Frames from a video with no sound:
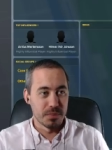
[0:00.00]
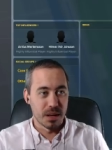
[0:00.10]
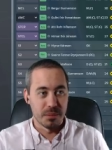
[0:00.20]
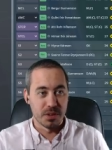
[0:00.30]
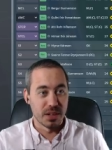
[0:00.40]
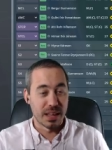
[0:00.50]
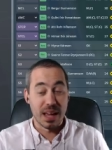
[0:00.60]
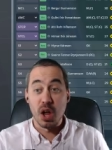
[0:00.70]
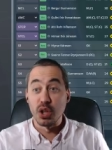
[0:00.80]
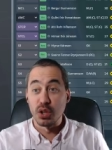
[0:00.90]
I'm clicking
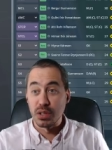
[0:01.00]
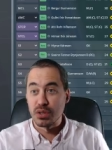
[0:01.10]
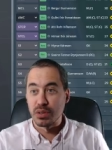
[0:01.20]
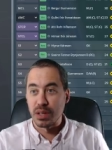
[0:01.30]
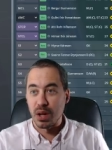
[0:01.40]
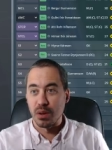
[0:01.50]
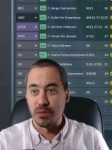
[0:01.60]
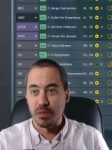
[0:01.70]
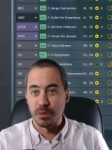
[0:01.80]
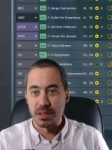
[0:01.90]
literally all over
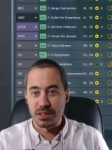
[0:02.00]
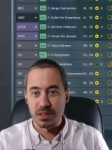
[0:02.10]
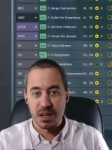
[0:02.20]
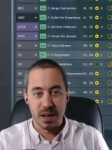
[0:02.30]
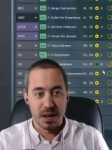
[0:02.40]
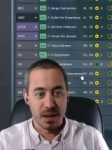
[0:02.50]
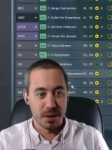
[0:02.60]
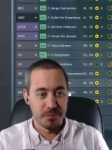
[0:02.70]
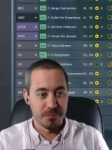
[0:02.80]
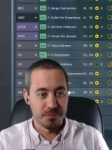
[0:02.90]
the place.
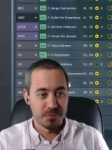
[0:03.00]
Um,